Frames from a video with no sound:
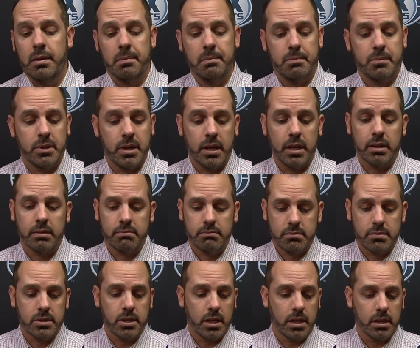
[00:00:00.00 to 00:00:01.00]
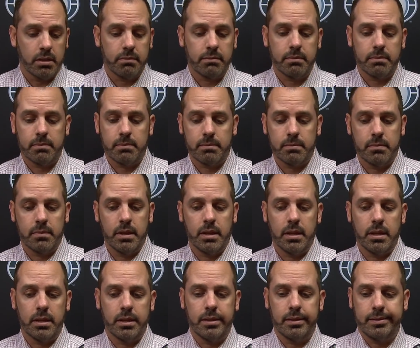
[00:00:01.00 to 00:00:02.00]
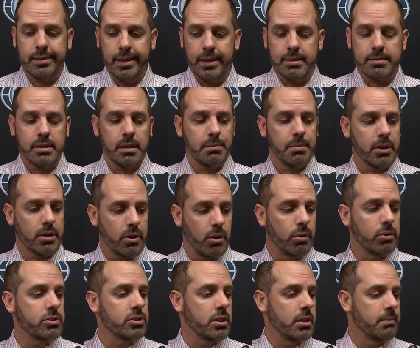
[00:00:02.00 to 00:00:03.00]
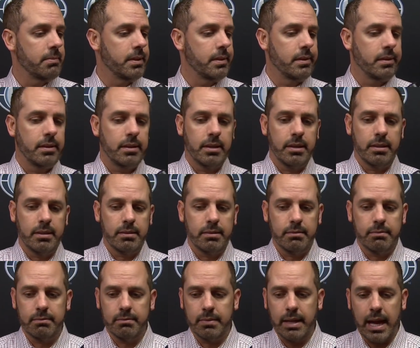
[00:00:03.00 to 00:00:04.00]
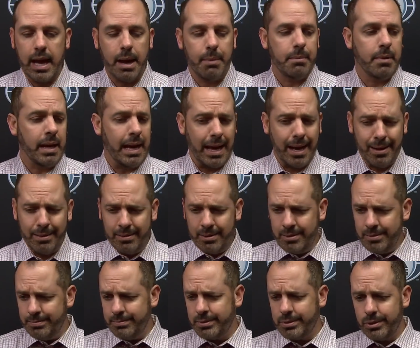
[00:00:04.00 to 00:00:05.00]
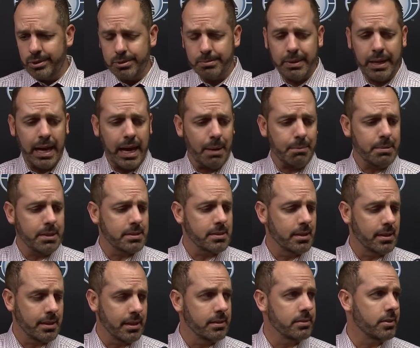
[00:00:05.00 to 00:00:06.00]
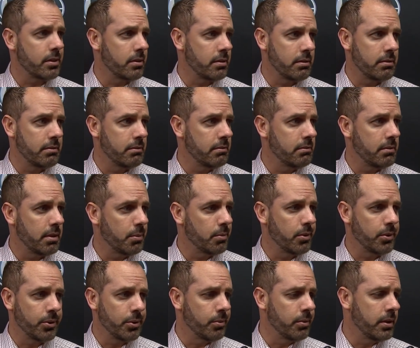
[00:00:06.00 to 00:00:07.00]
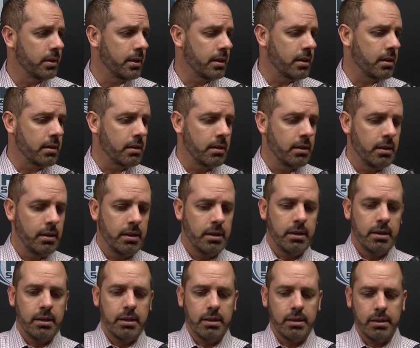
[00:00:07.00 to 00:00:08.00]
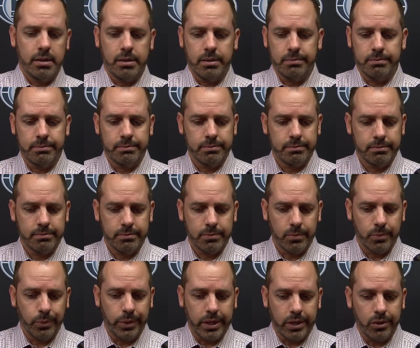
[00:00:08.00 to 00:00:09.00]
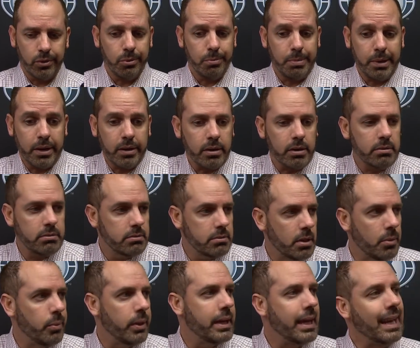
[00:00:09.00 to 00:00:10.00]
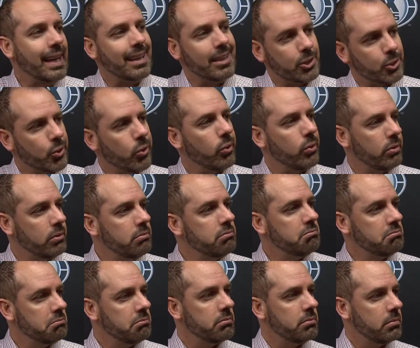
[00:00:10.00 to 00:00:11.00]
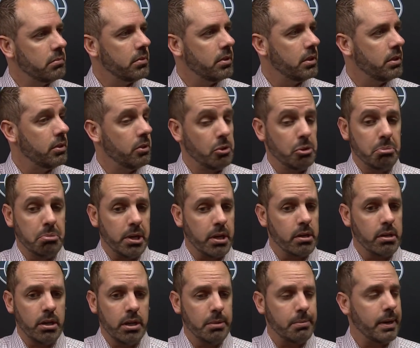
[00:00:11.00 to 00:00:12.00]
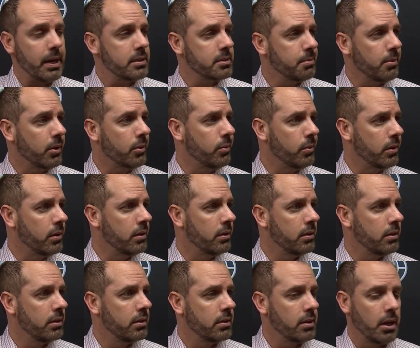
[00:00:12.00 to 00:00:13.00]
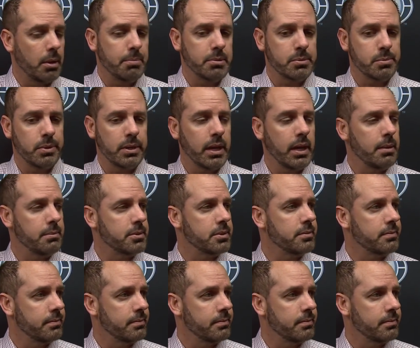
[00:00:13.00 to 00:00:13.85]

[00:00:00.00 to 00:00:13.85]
Trying to teach them and coach them in habits and things that we're doing that we can do better, that we can control to do better on the basketball court, to help us win games.